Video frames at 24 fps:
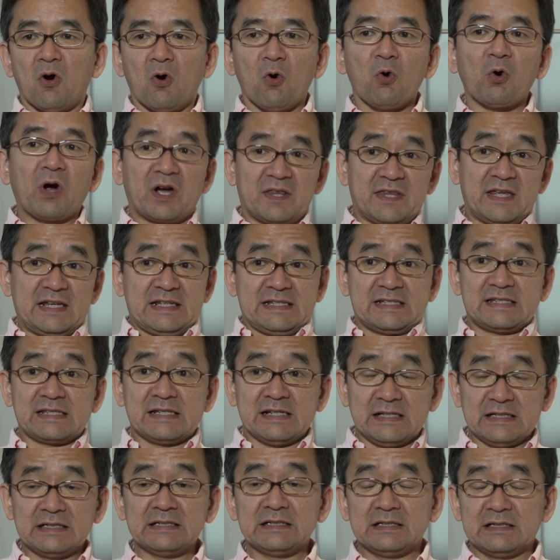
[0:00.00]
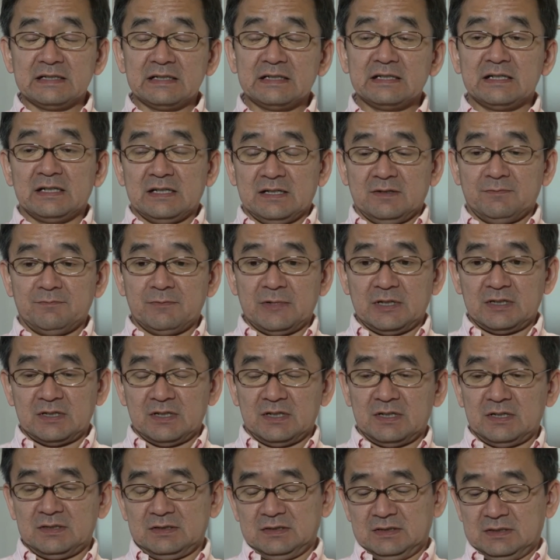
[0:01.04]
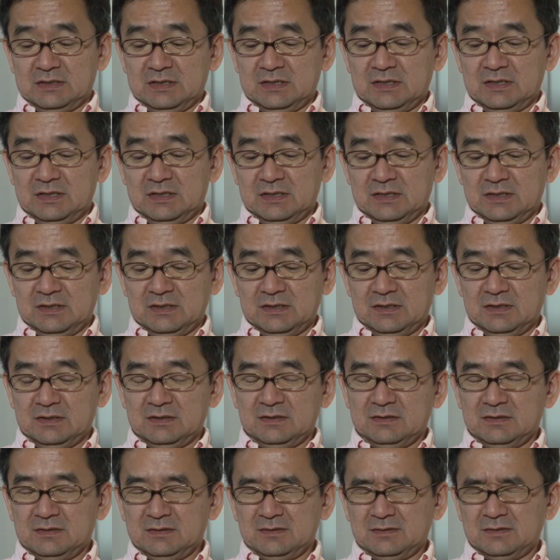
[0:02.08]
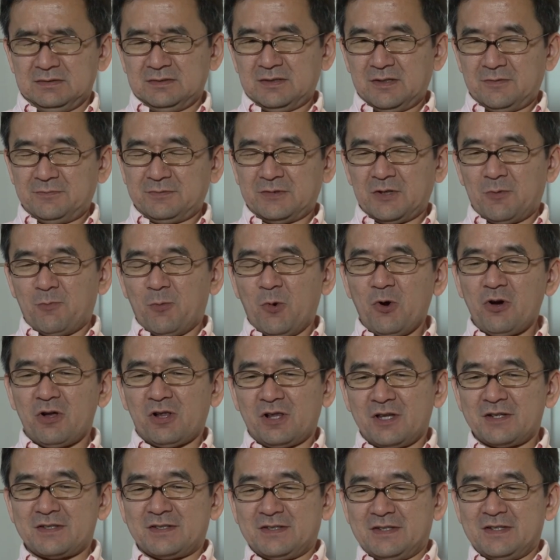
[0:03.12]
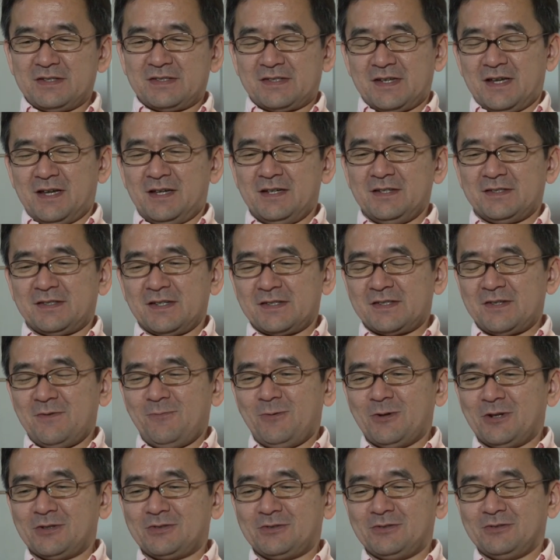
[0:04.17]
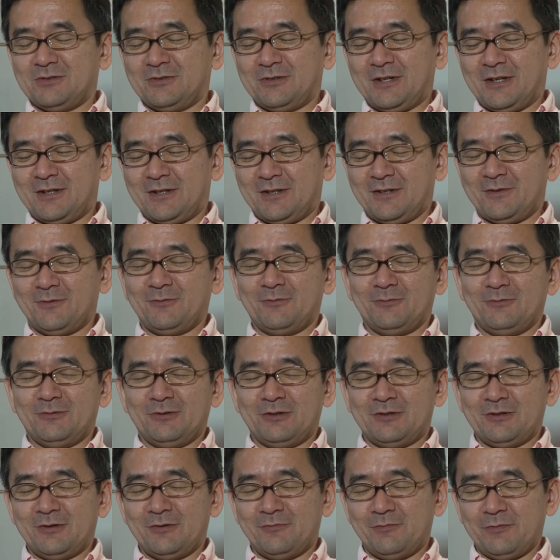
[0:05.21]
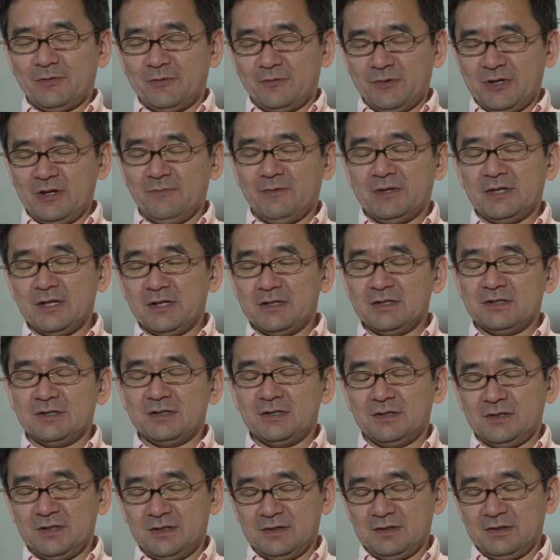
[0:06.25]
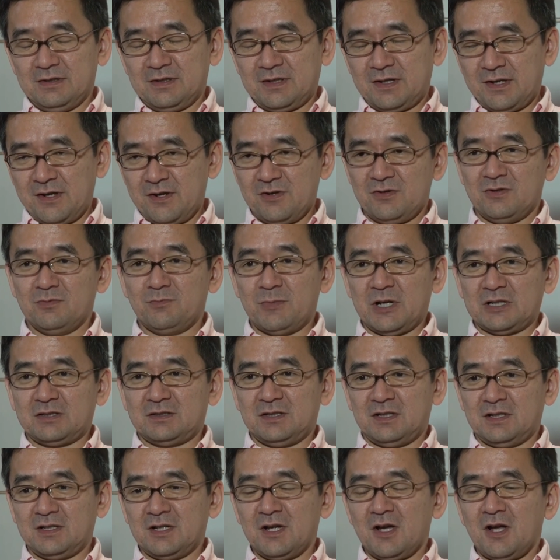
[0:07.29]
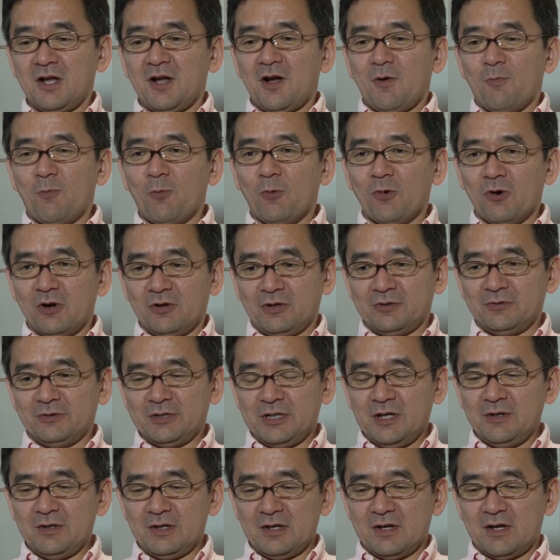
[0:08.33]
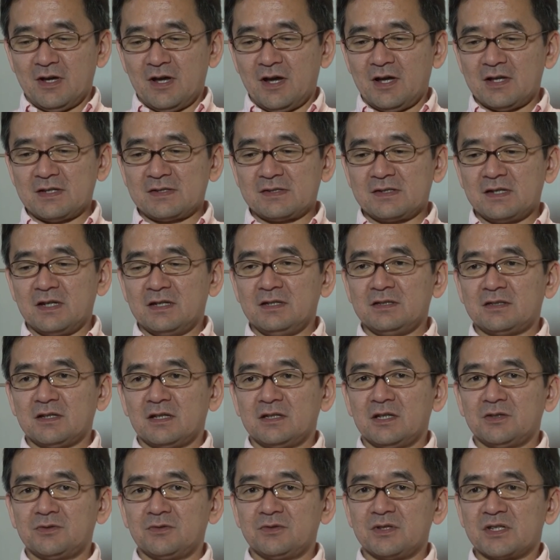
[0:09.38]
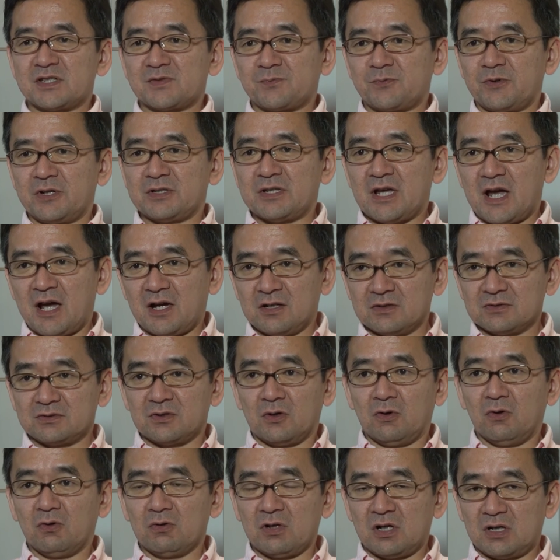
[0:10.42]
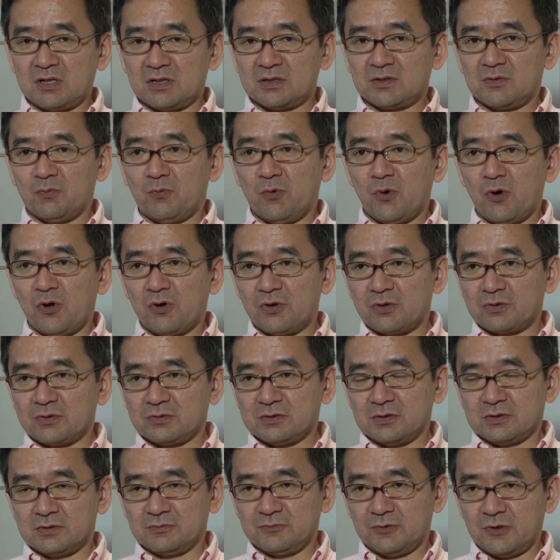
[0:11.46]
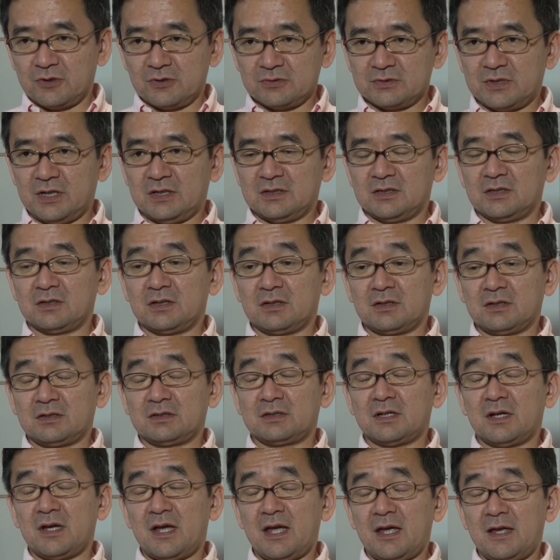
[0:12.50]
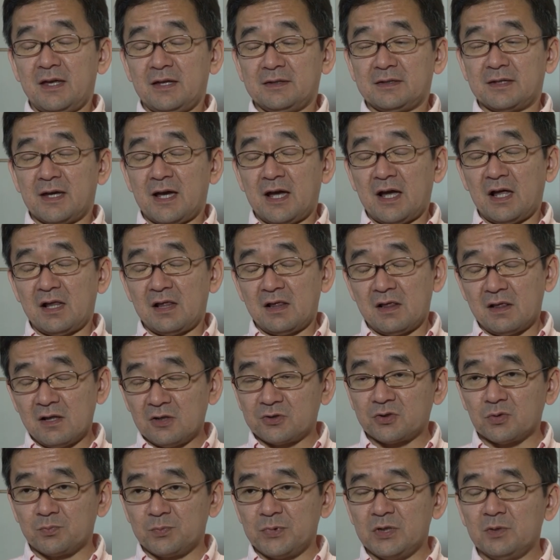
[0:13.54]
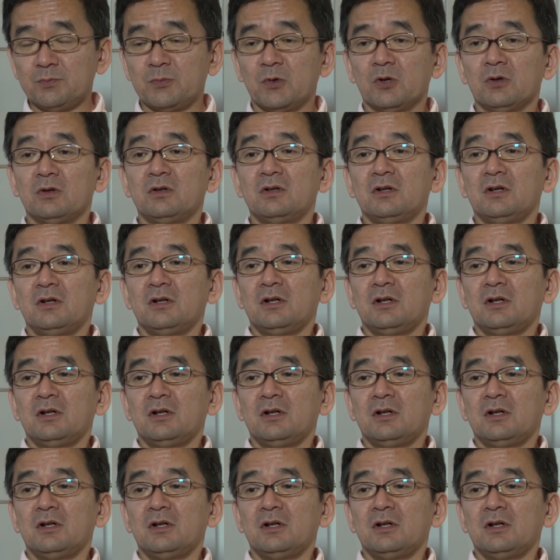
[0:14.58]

organized, but uh, the um, the more or less it's a, it's a similar to uh, uh even in here, but uh, more, uh, uh, as the internet spread out all around the world, world and the, the, the, a lot of people